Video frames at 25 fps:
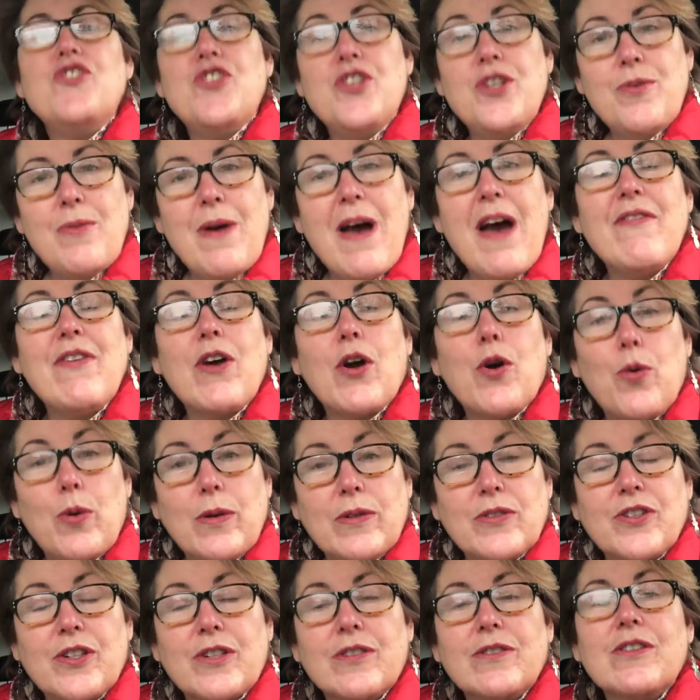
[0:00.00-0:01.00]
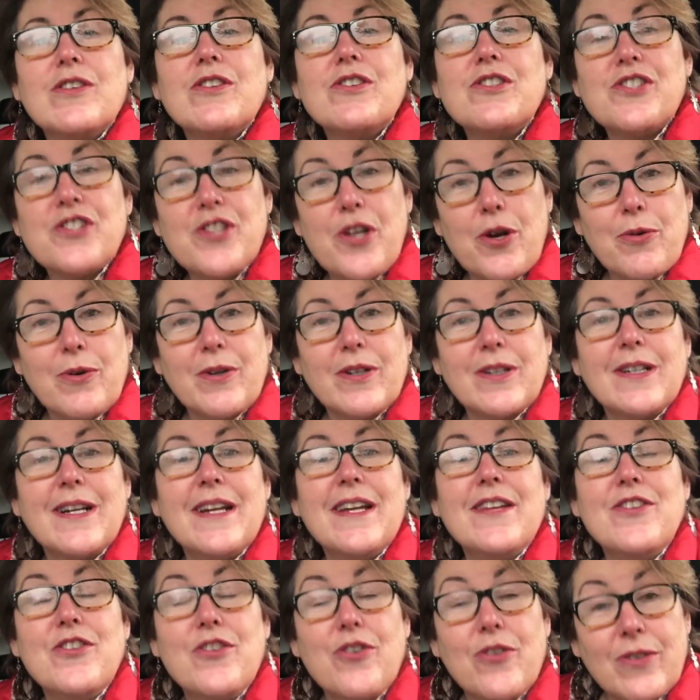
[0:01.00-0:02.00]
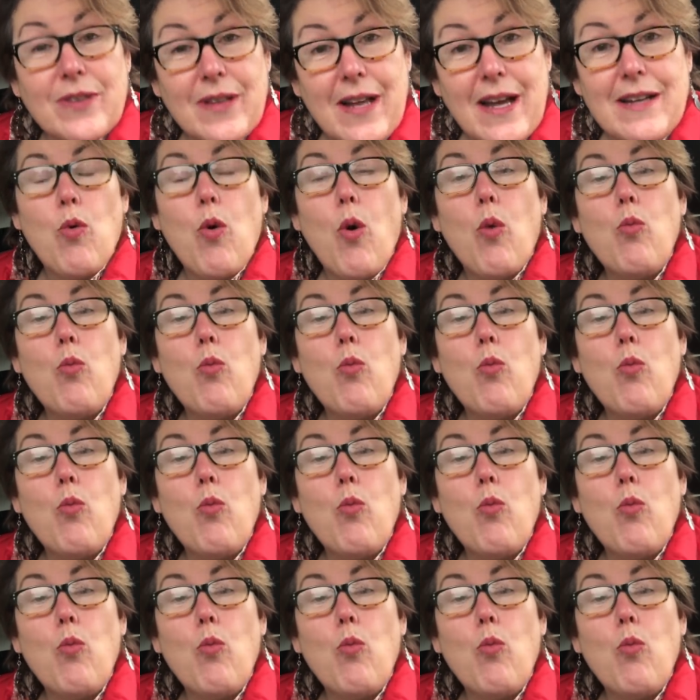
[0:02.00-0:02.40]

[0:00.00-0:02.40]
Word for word: Do you have a quilter or sewer in your life?